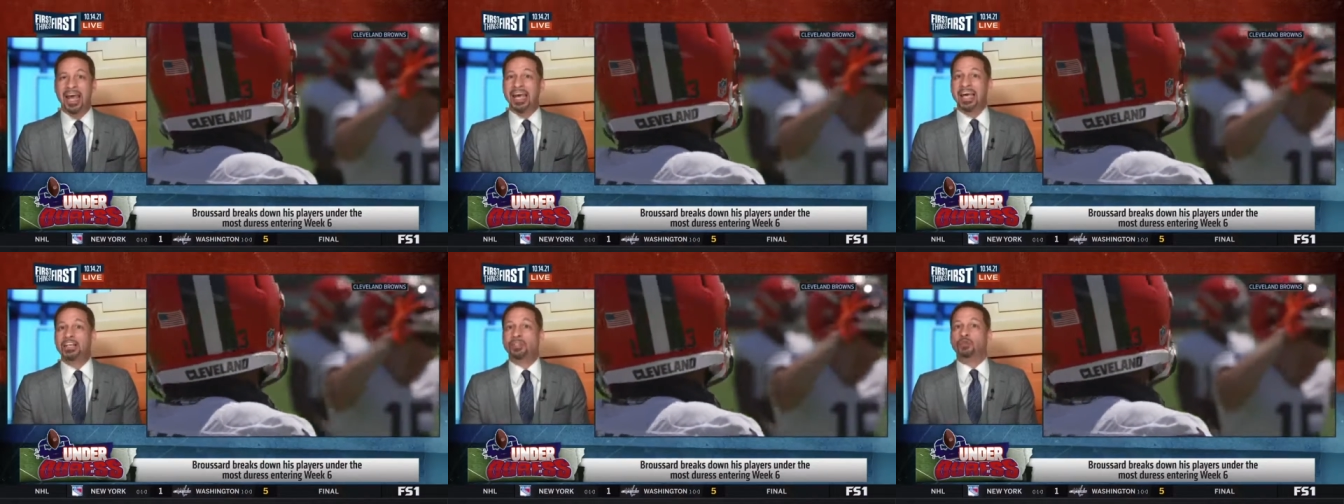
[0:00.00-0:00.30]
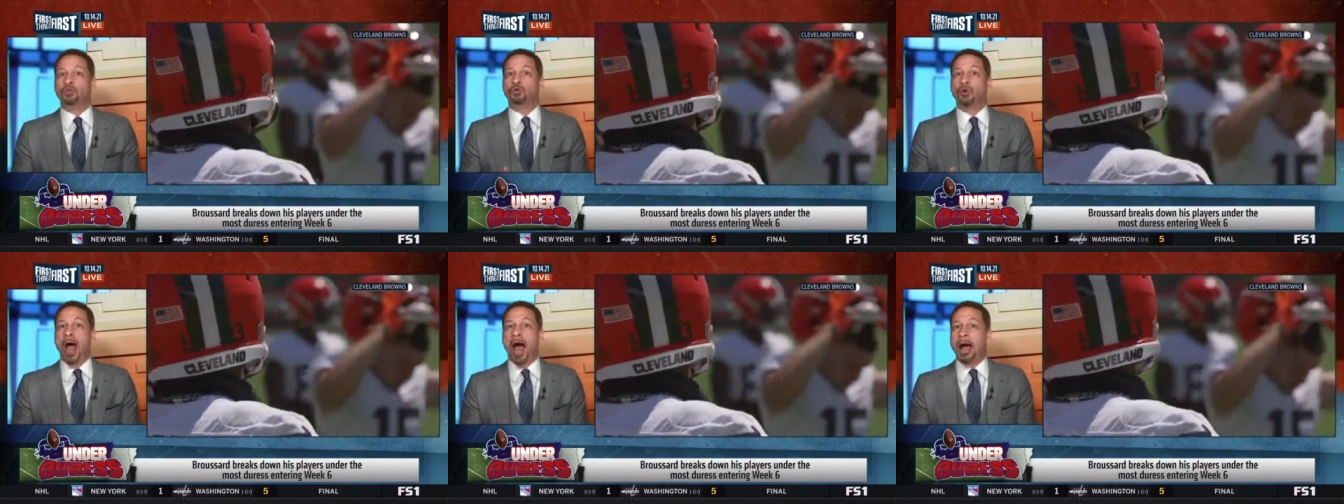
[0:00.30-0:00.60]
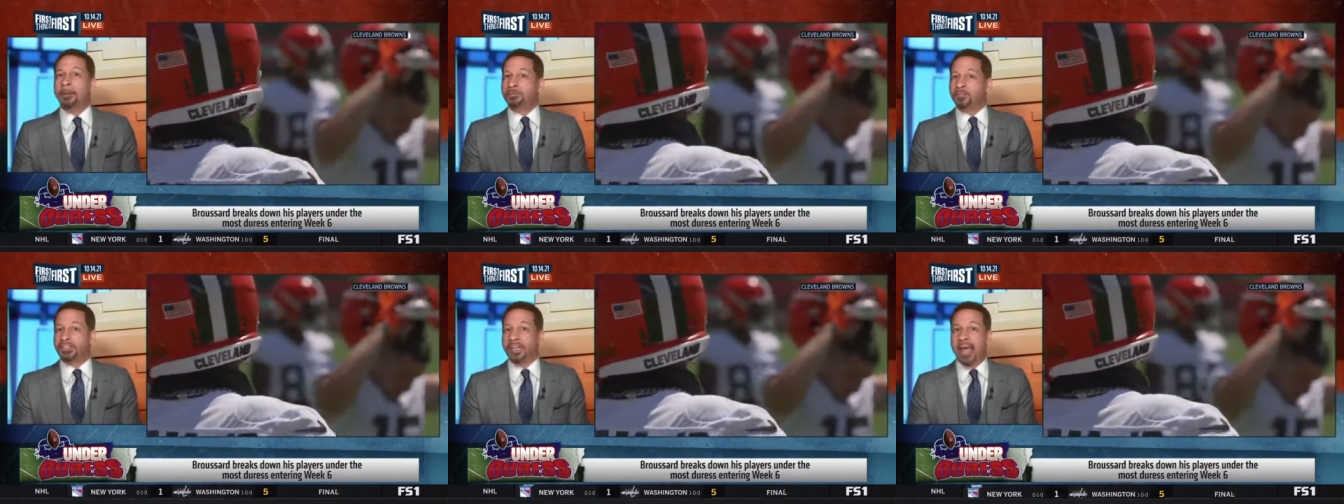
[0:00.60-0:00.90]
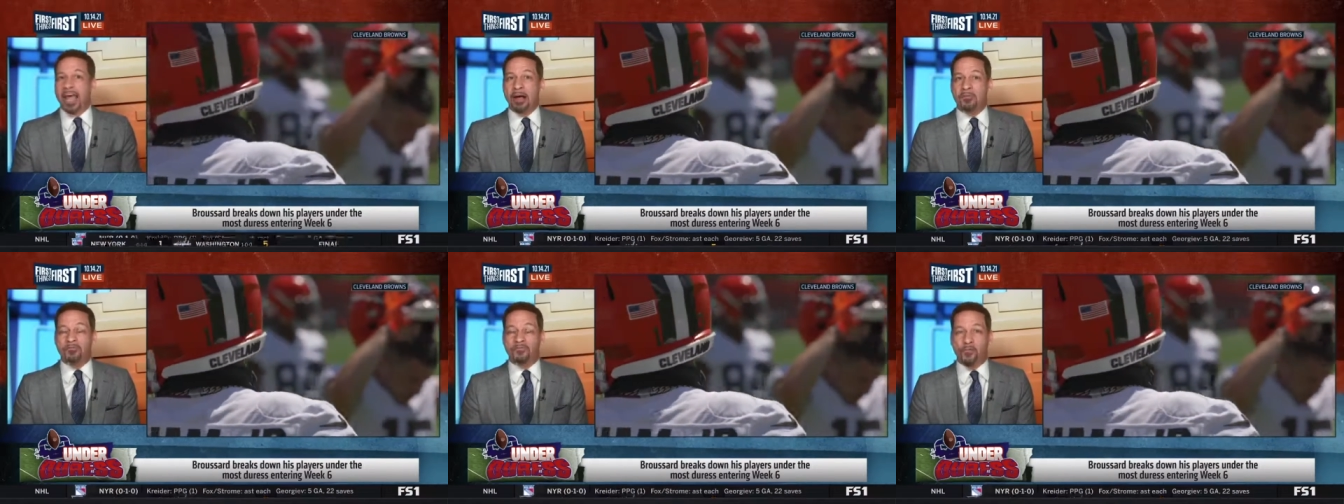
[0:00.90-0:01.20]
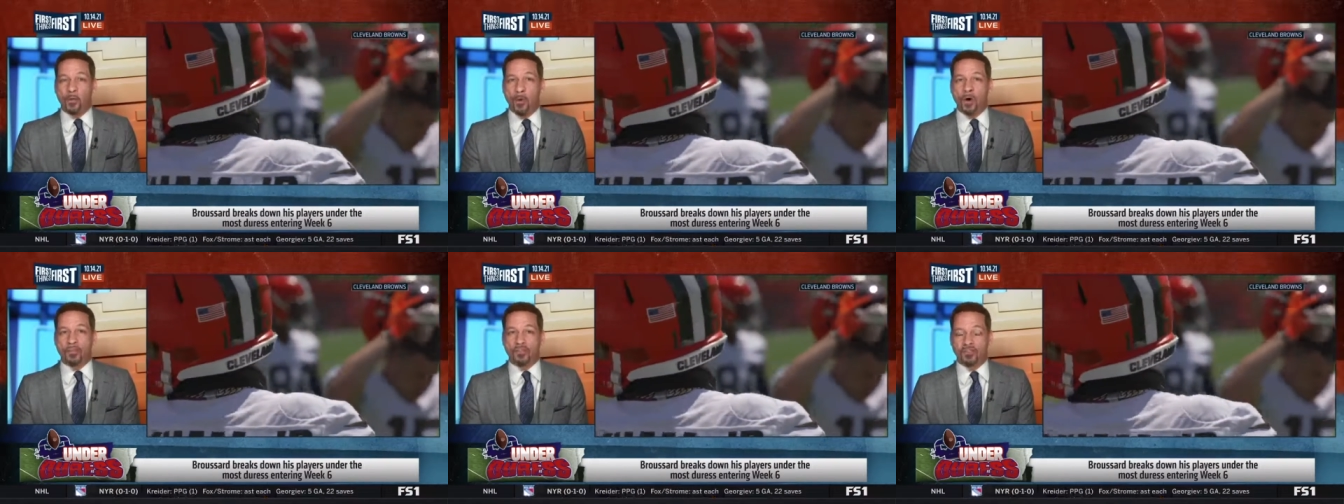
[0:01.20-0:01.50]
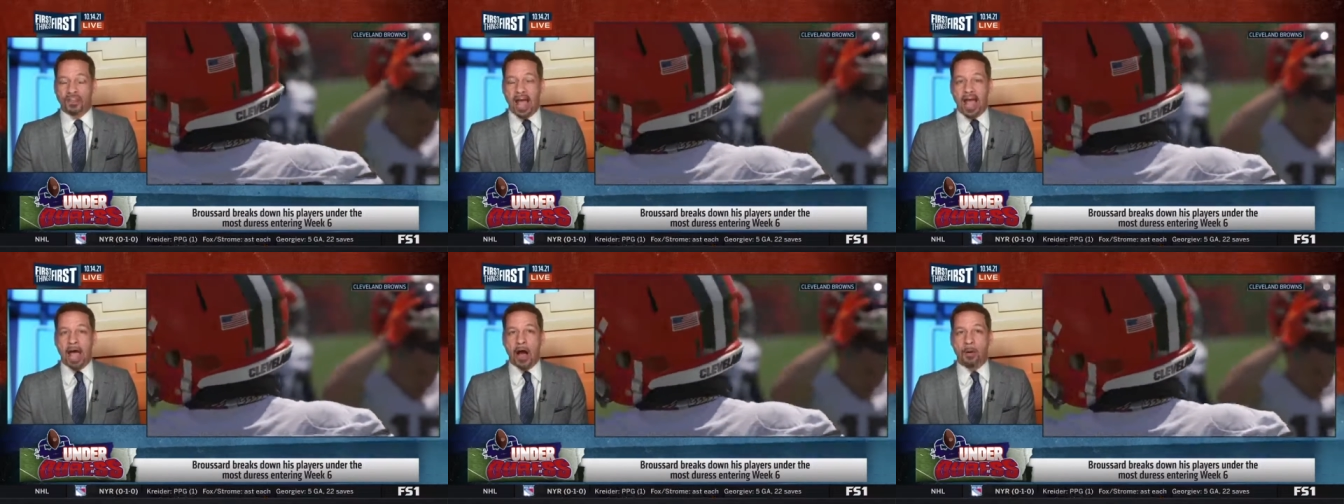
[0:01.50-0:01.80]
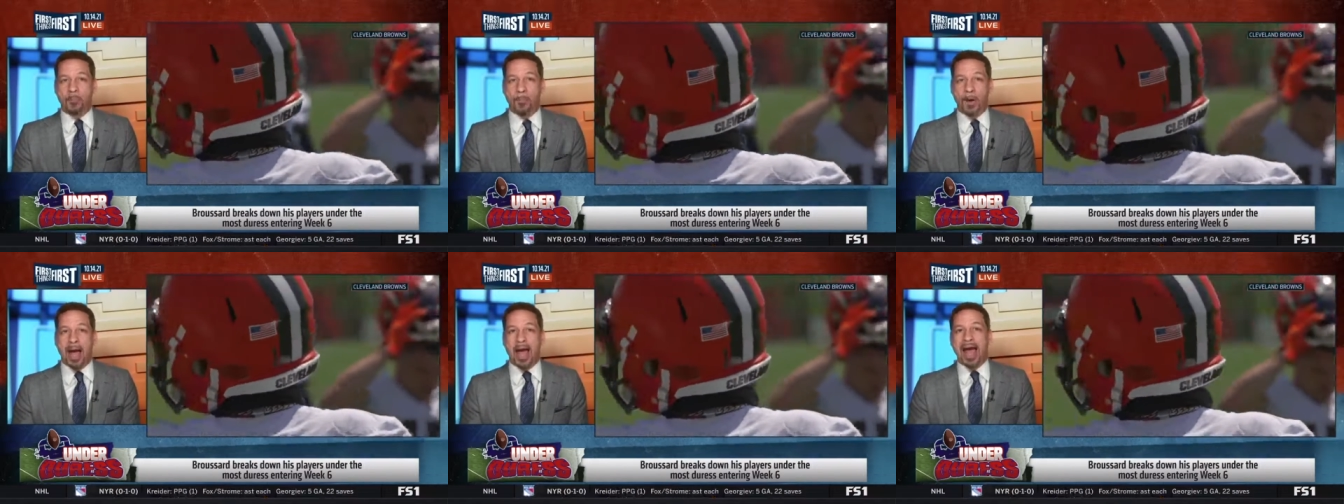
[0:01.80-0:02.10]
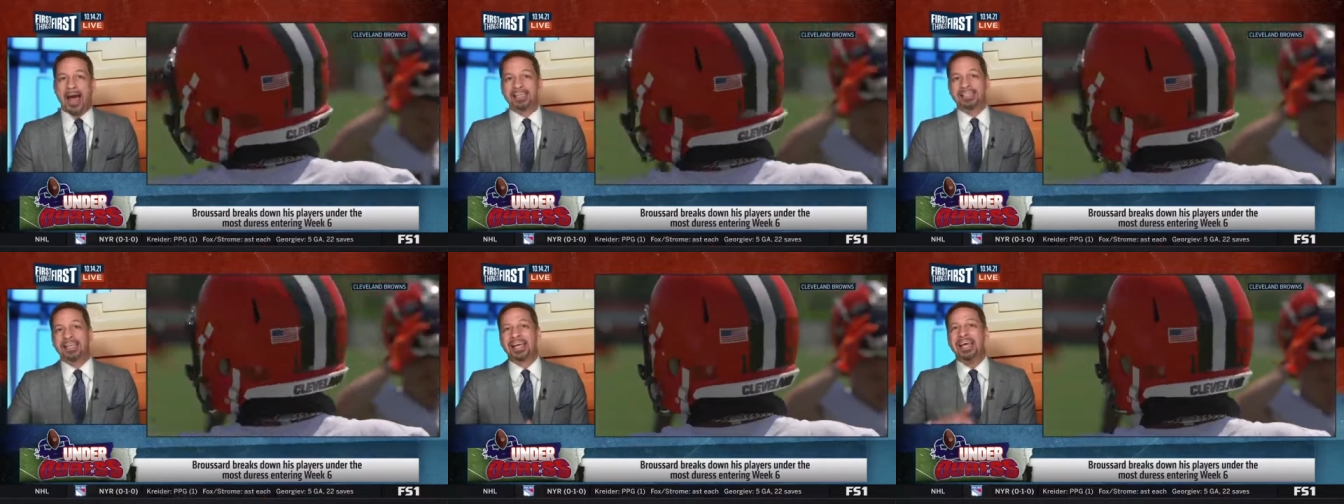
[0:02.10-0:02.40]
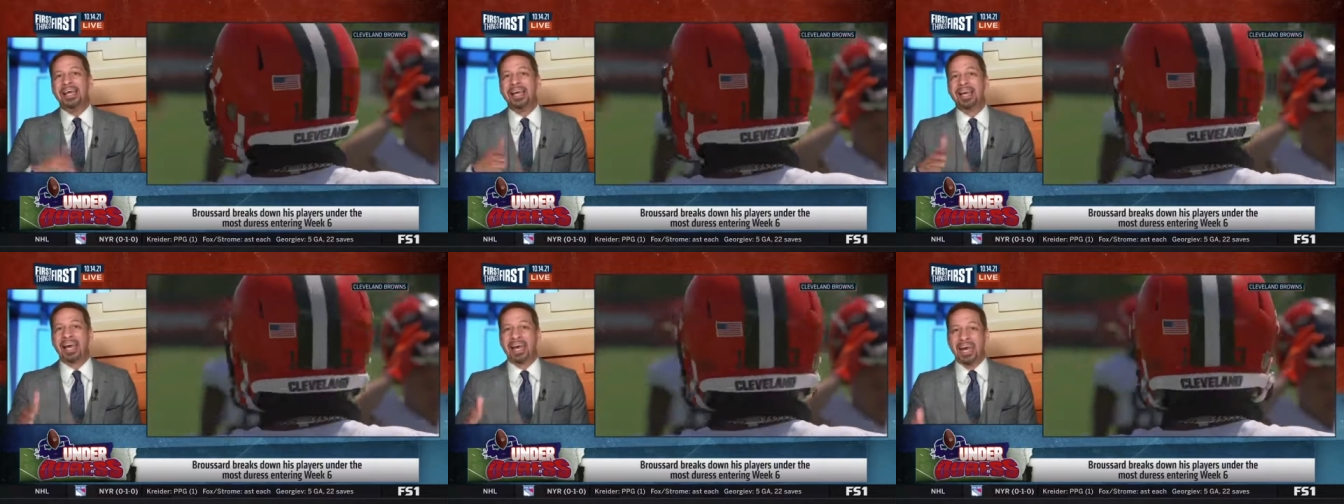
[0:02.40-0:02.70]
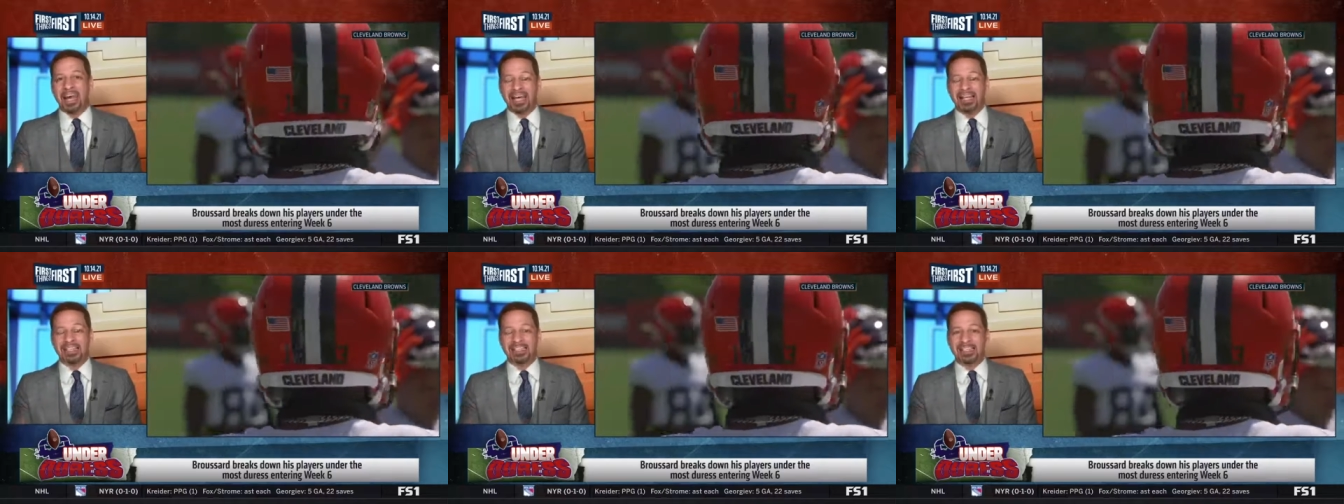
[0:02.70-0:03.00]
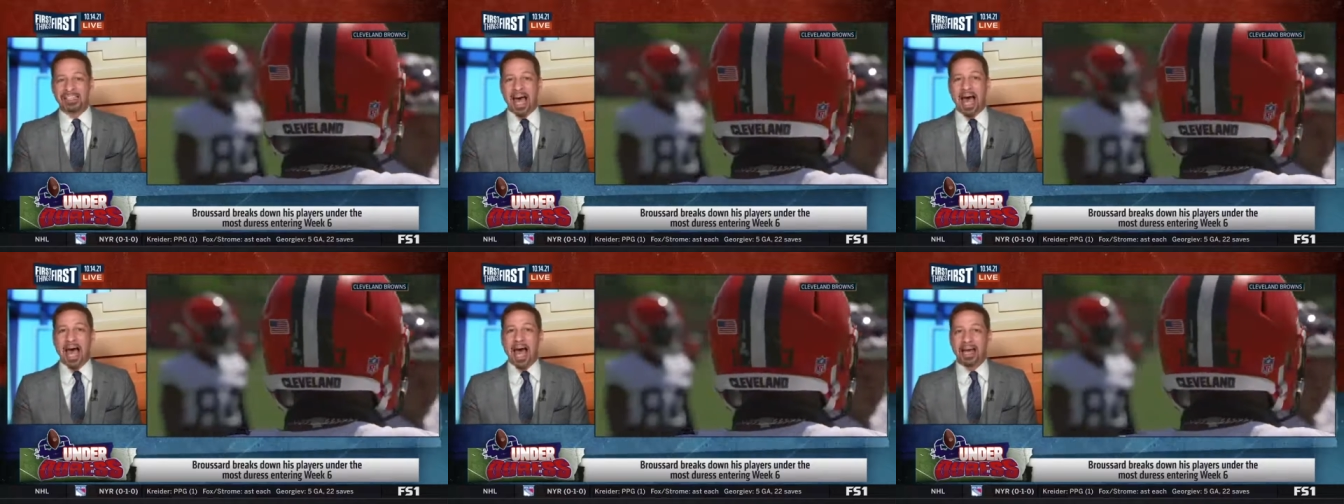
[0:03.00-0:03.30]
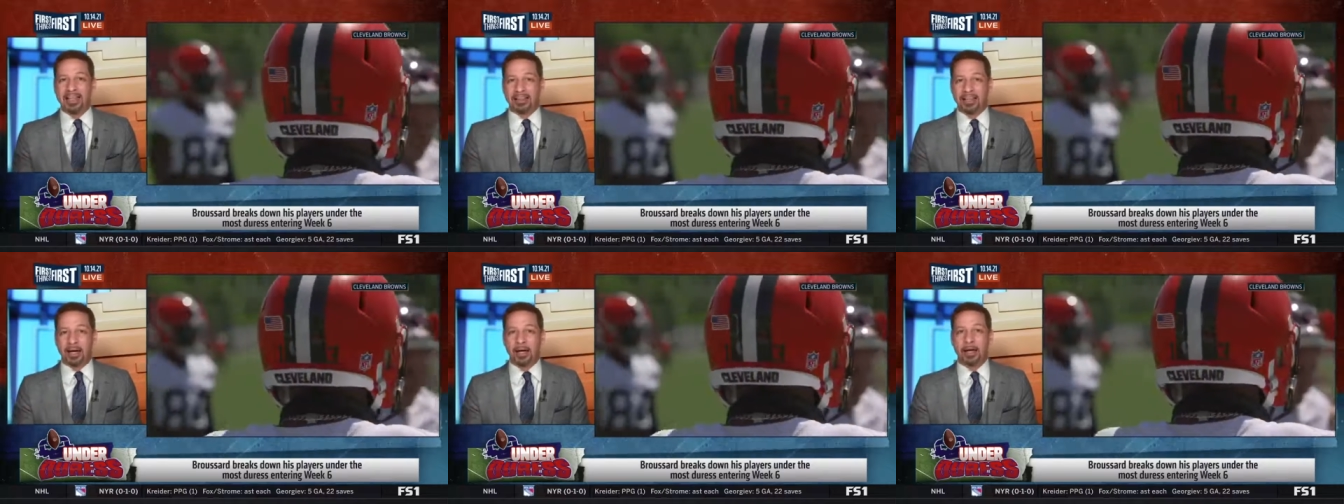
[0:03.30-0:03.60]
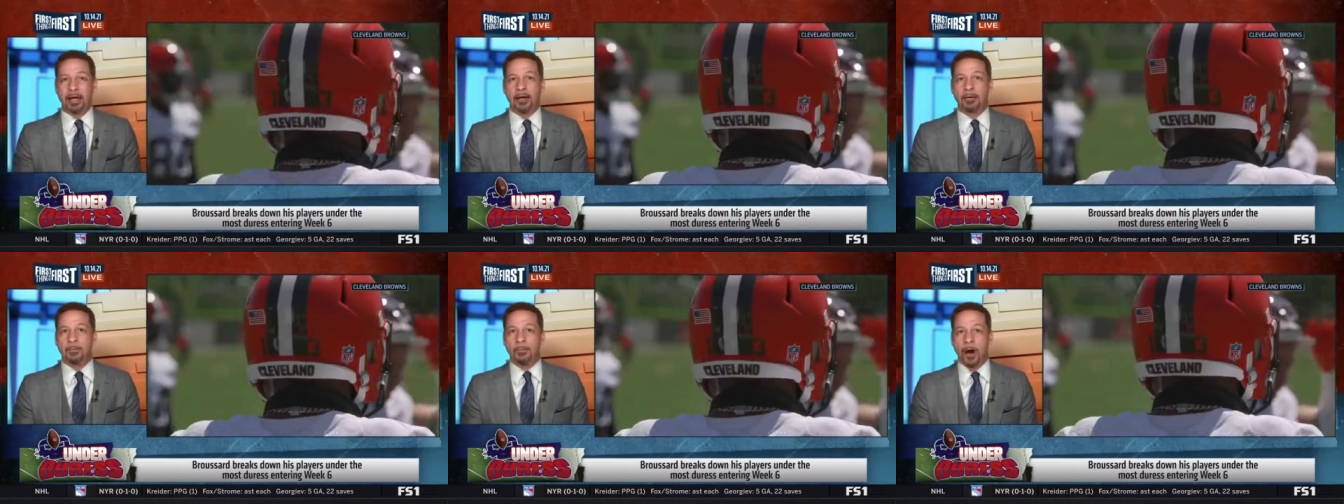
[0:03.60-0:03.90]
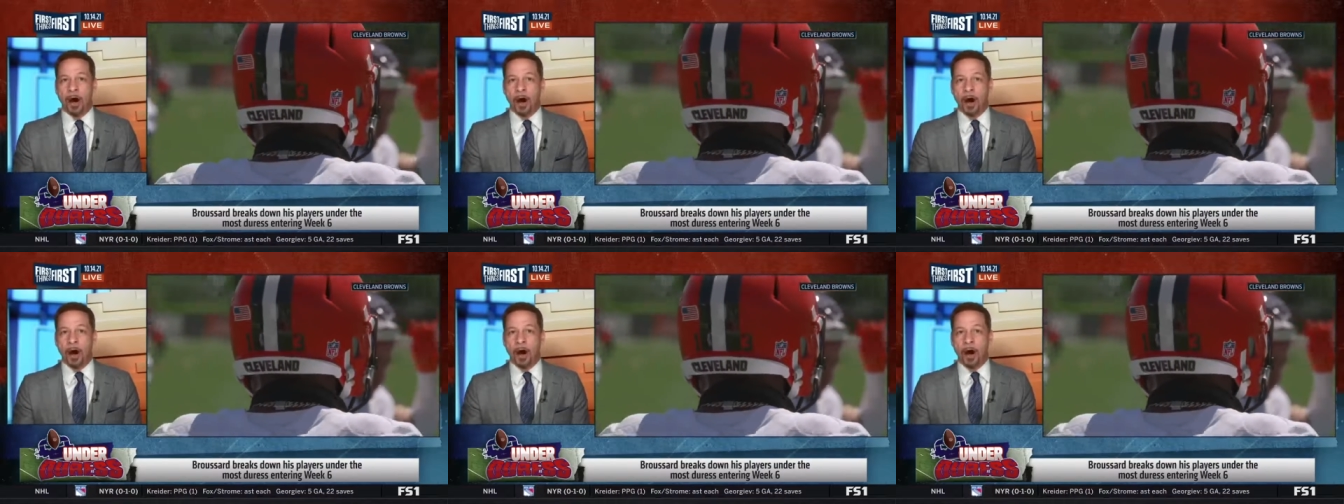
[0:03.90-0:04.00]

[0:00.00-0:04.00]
He drops a fourth down pass inside the